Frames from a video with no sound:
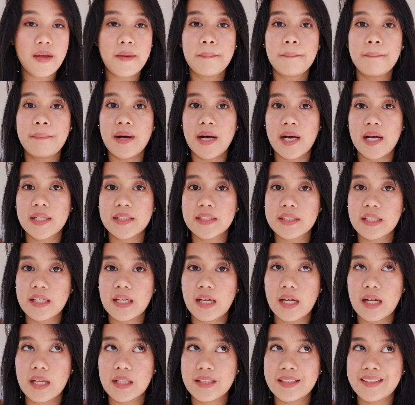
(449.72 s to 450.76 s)
But
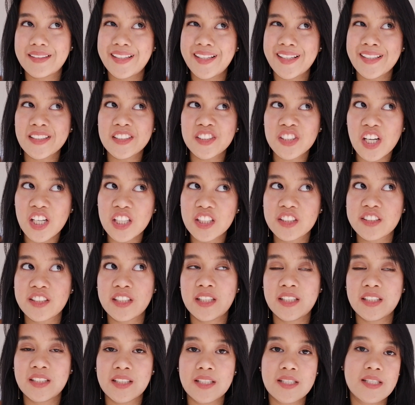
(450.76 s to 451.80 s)
they're not
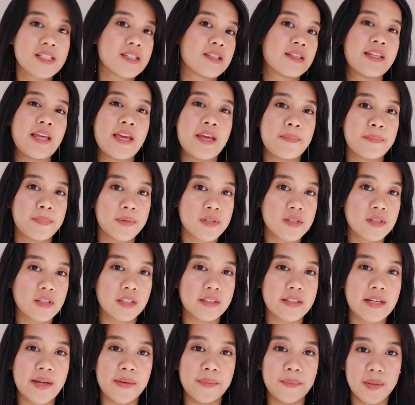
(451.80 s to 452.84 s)
really the staples
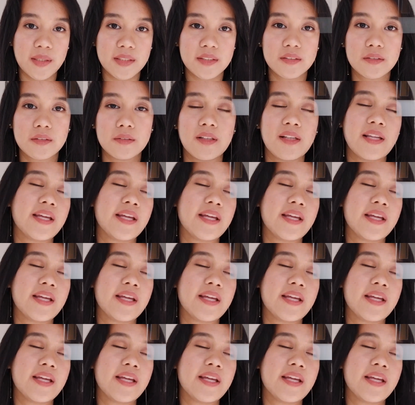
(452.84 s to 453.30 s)
that I want.